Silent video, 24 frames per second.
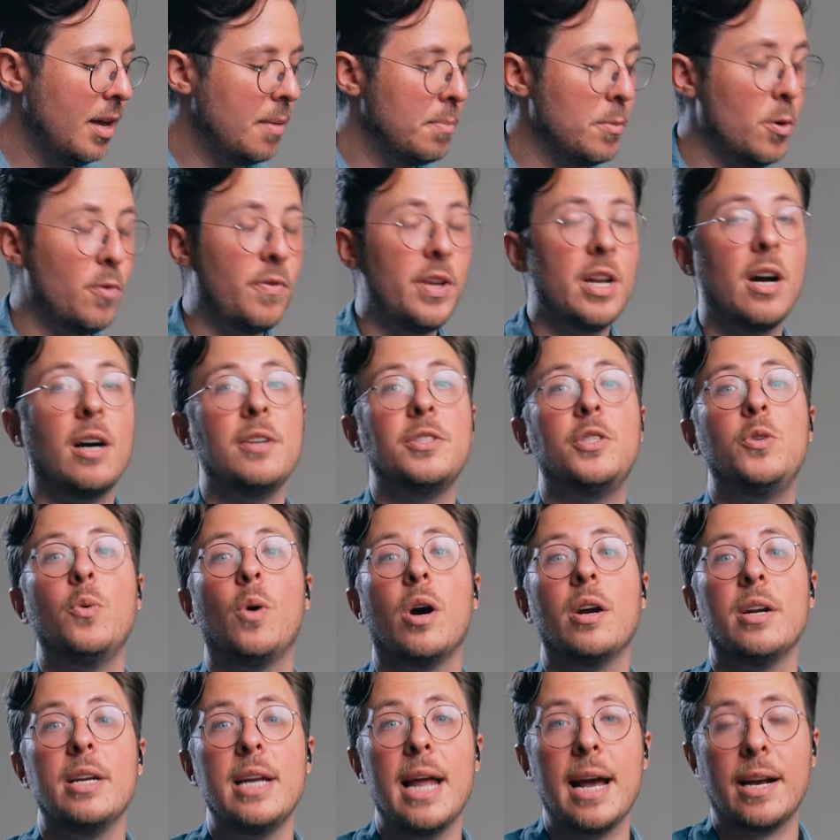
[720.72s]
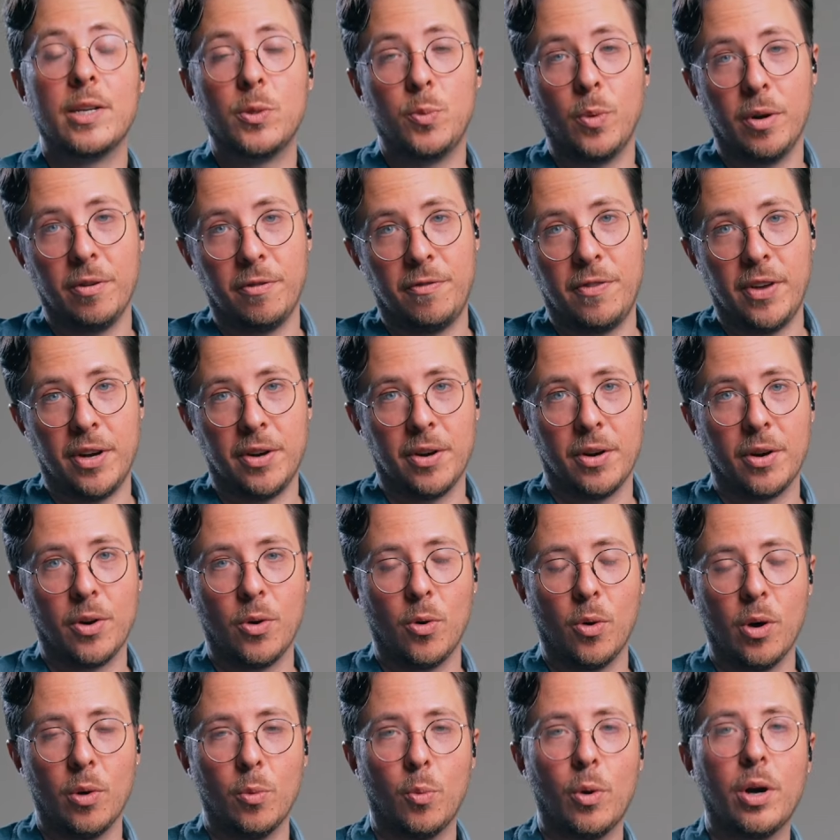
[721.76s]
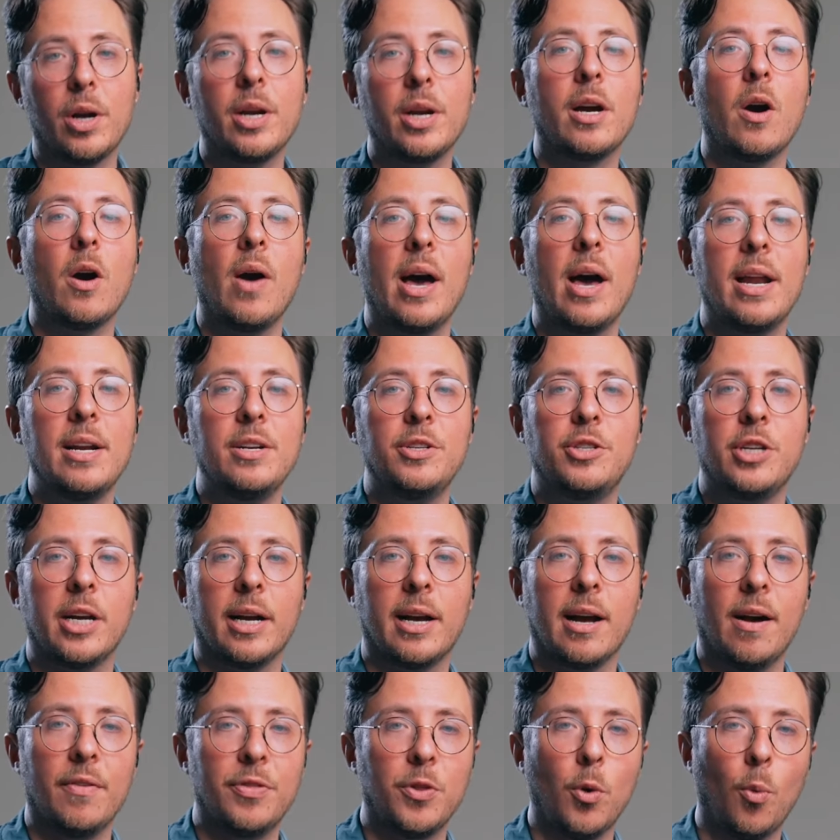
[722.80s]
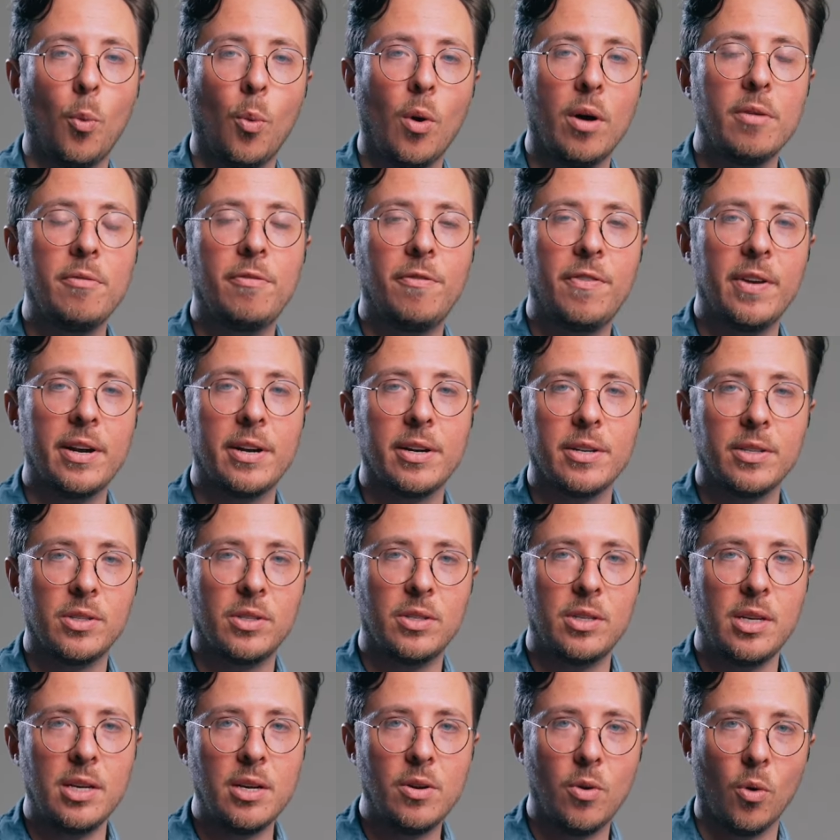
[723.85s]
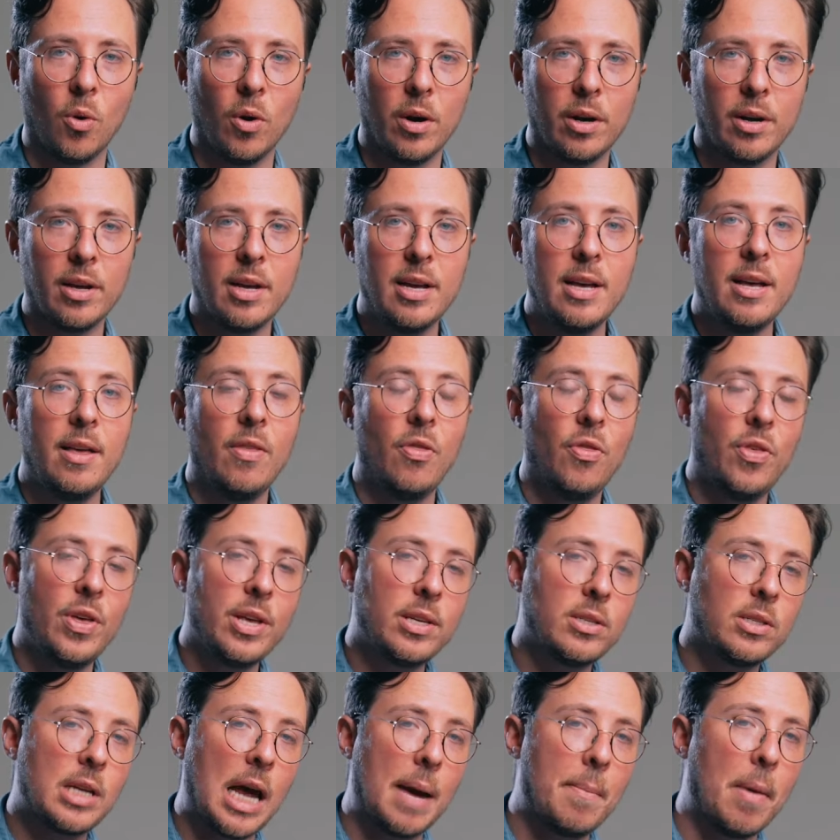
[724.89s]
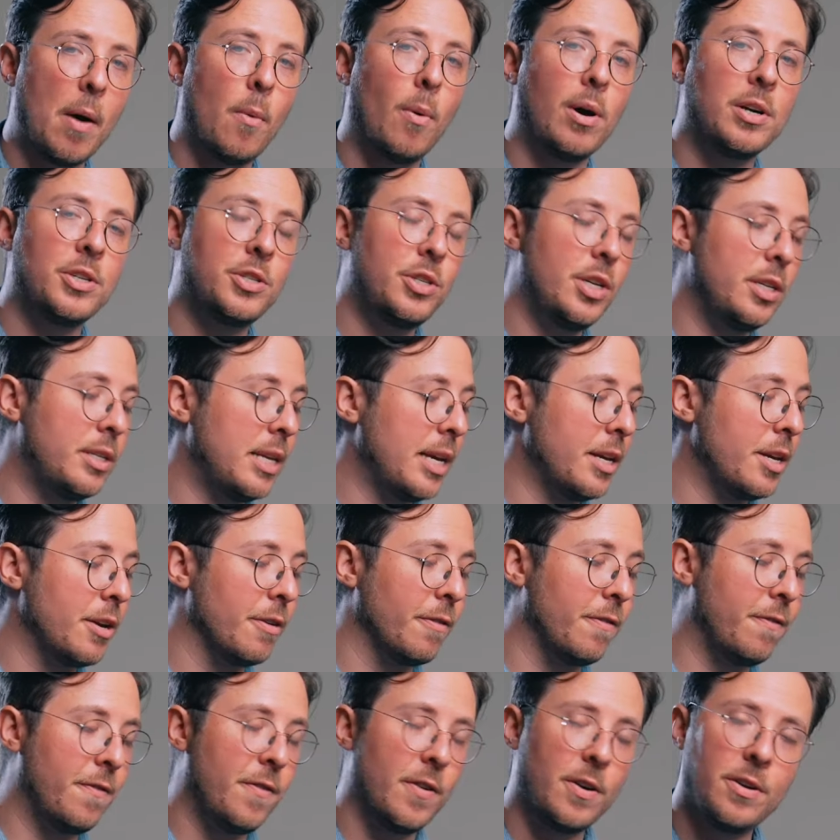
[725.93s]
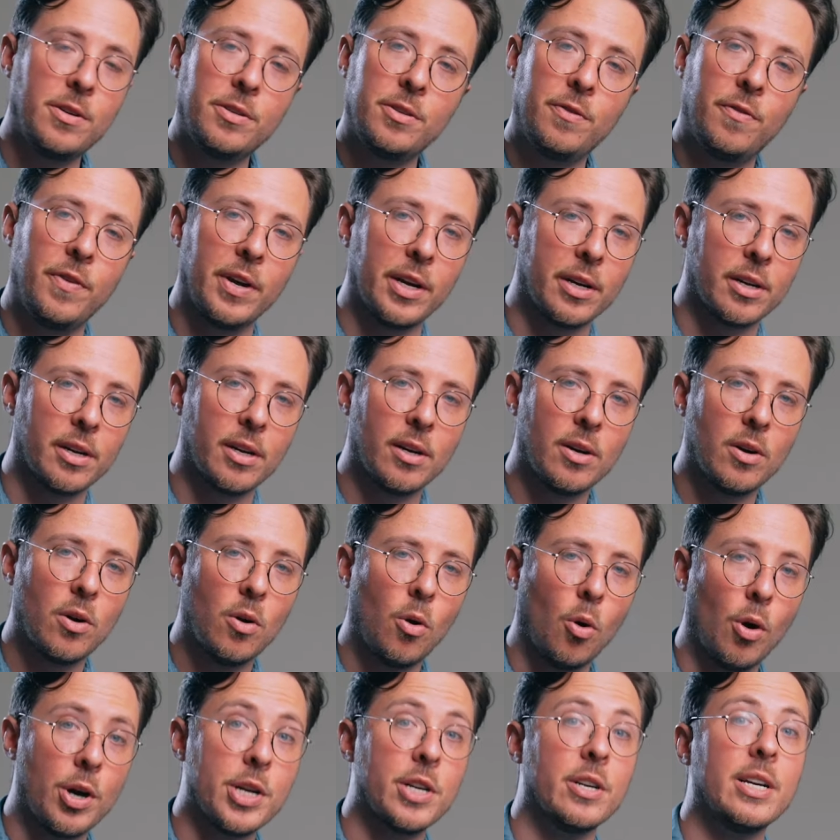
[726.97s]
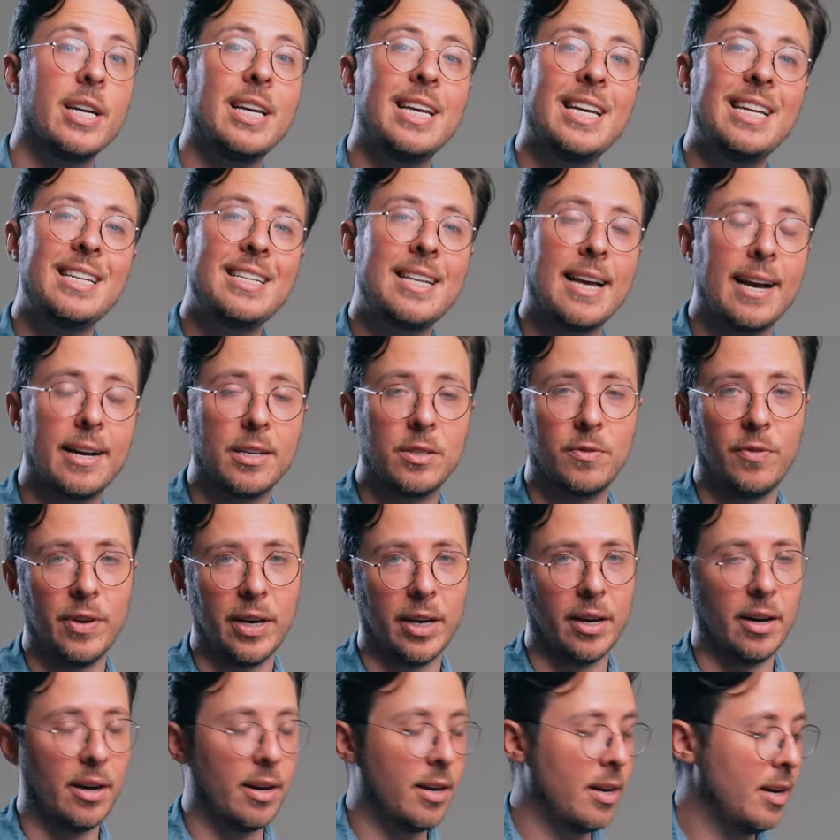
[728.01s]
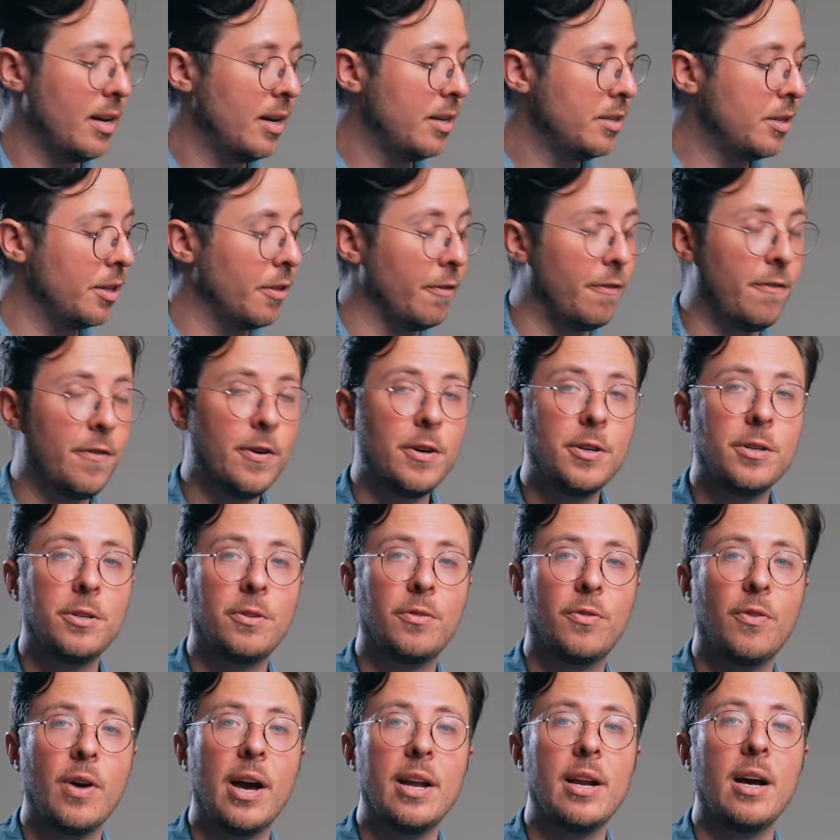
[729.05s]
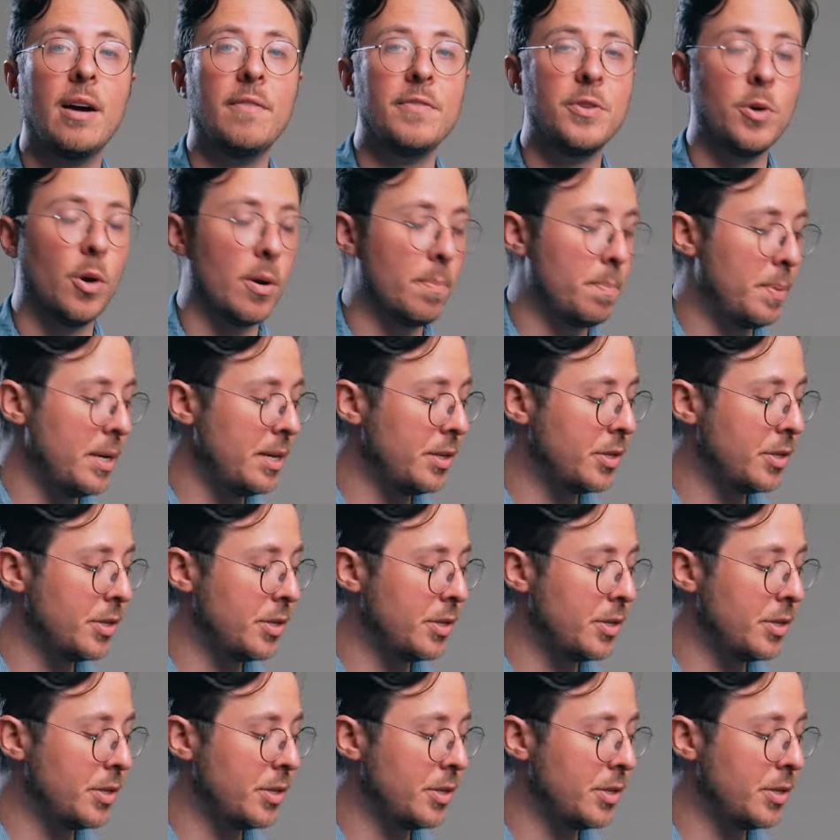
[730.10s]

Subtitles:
Moving on to our next 1-finger chord, we're going to go ahead and check out the 1-fingered C chord. This time I want you to take your 1st finger or your index finger to the 1st fret of your B